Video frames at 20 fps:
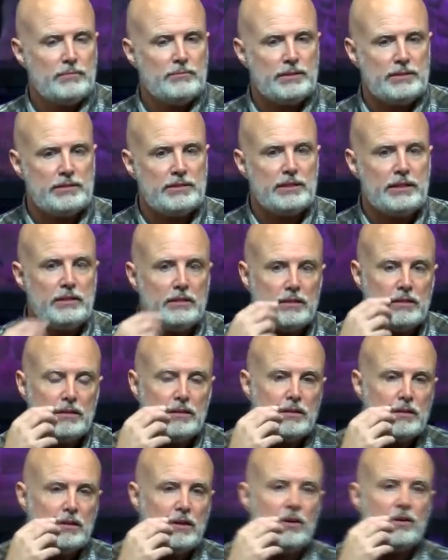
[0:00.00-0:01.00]
But see,
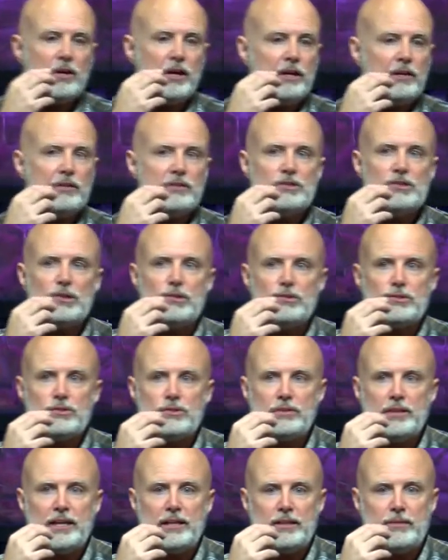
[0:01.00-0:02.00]
okay, so,
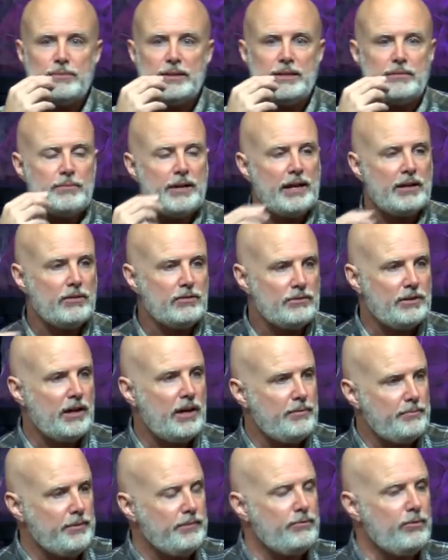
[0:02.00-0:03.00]
so now let me get back on
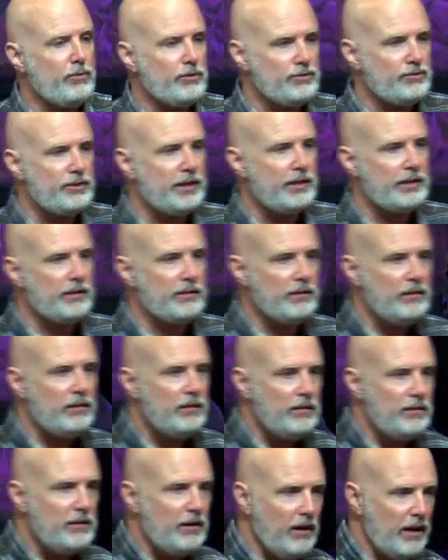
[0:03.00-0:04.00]
topic for a second.
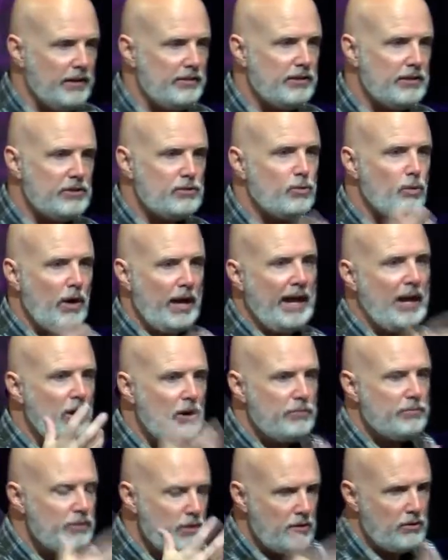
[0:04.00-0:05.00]
All right, this will
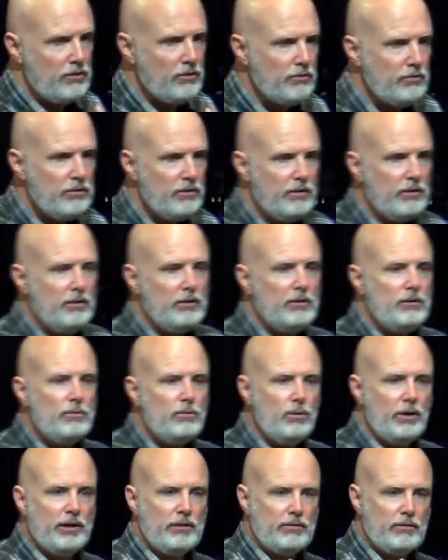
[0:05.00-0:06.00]
help you
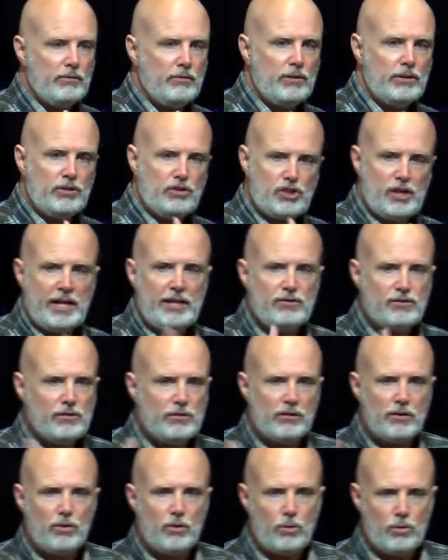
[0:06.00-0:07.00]
with, with
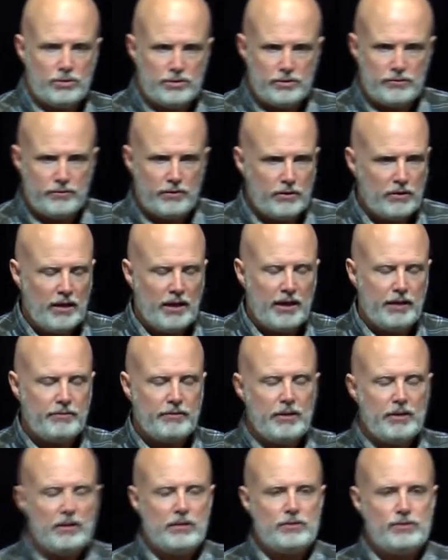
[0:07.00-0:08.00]
changing the course of your
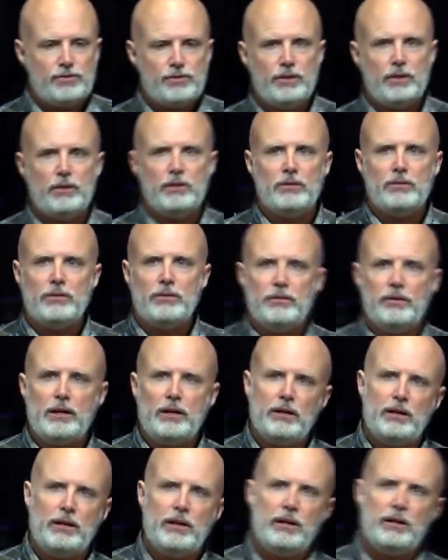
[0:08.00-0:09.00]
life. So
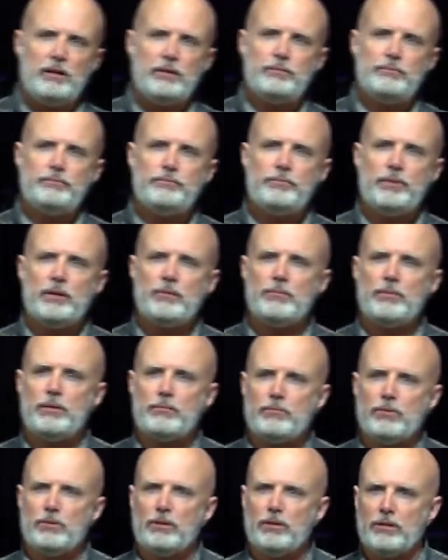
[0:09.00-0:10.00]
uh, um, I'm,
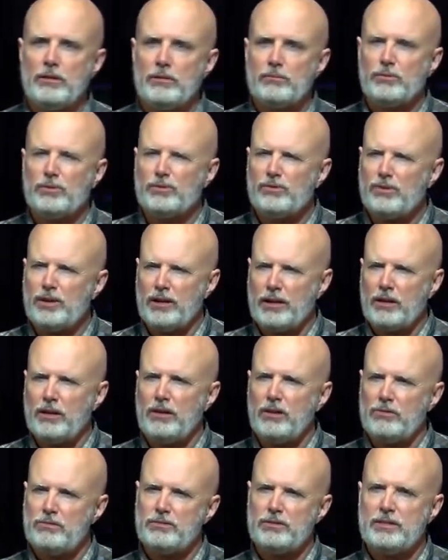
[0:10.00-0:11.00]
I'm, gonna, I'm gonna try to
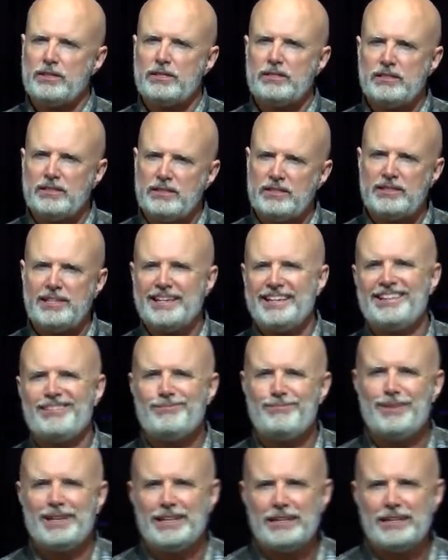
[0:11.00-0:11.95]
close this in 10